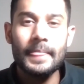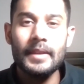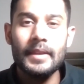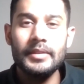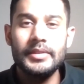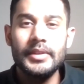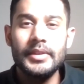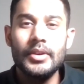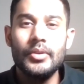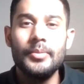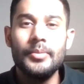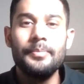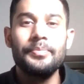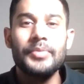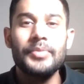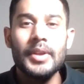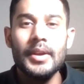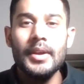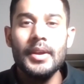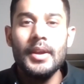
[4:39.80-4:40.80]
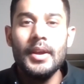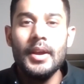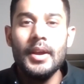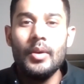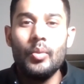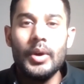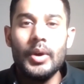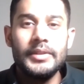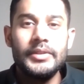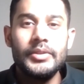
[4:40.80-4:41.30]
So
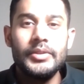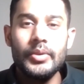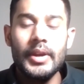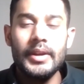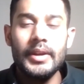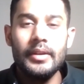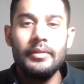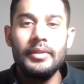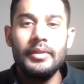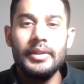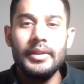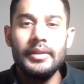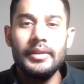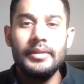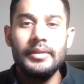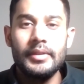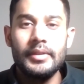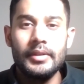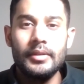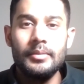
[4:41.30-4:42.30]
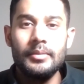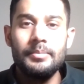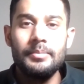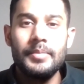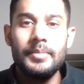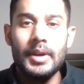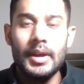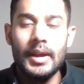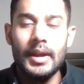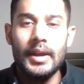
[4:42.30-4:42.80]
once you get everything set up
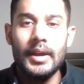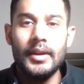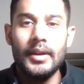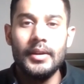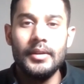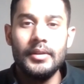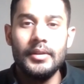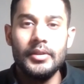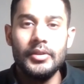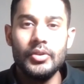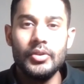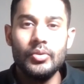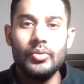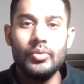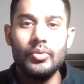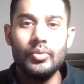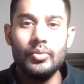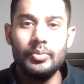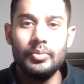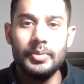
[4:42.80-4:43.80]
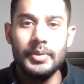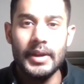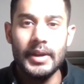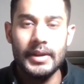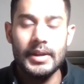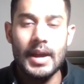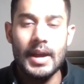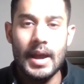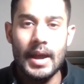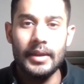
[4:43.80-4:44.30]
and you get
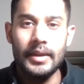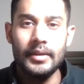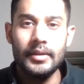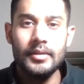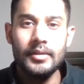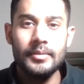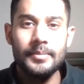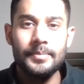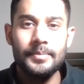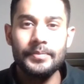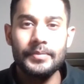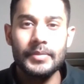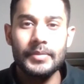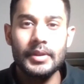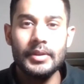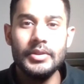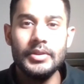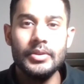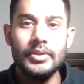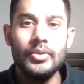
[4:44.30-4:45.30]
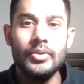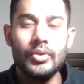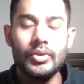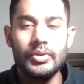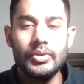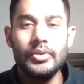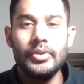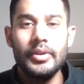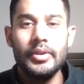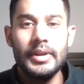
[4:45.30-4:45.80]
hired, you go
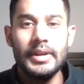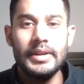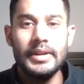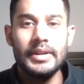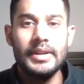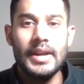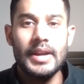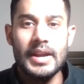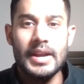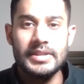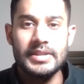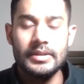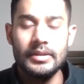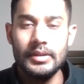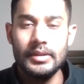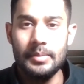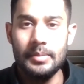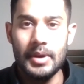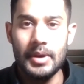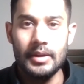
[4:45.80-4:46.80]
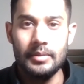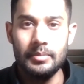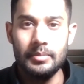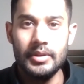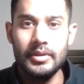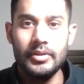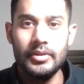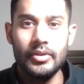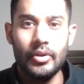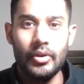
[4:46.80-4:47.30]
to your international
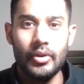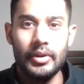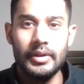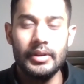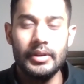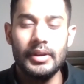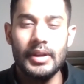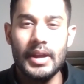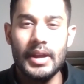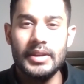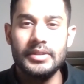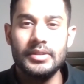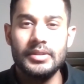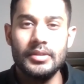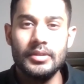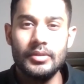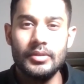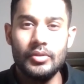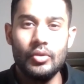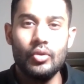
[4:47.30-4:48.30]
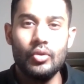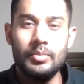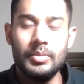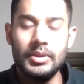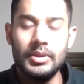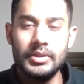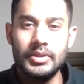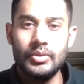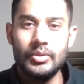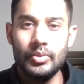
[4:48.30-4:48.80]
department, your international
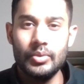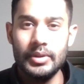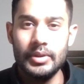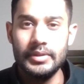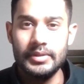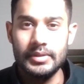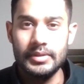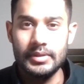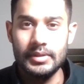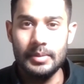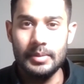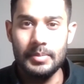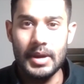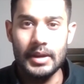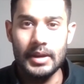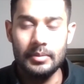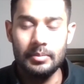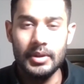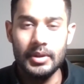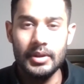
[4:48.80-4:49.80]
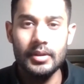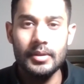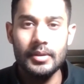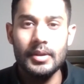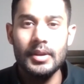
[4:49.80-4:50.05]
global students department,